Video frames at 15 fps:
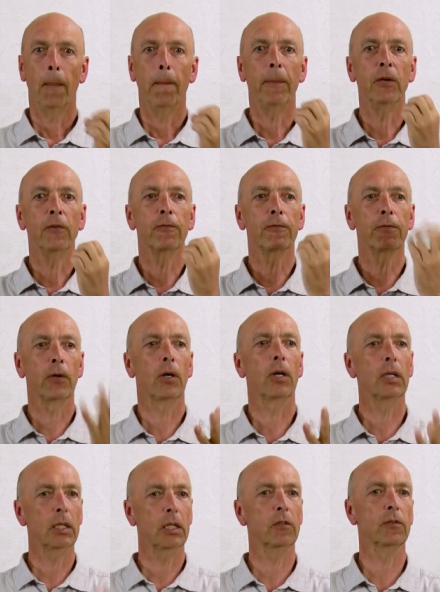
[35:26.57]
before
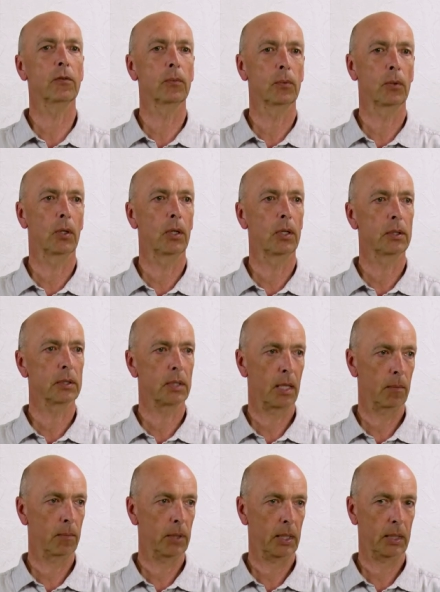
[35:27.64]
even words
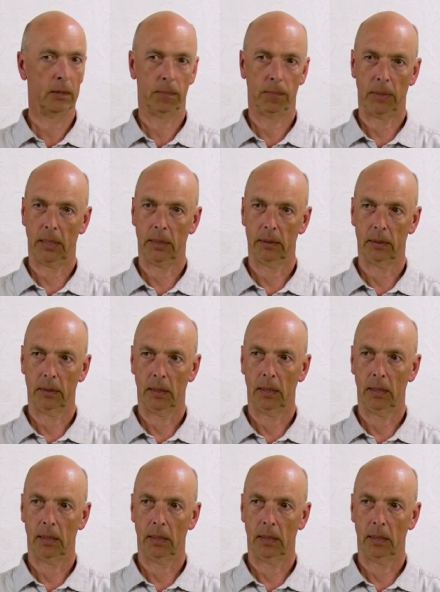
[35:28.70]
can be expressed.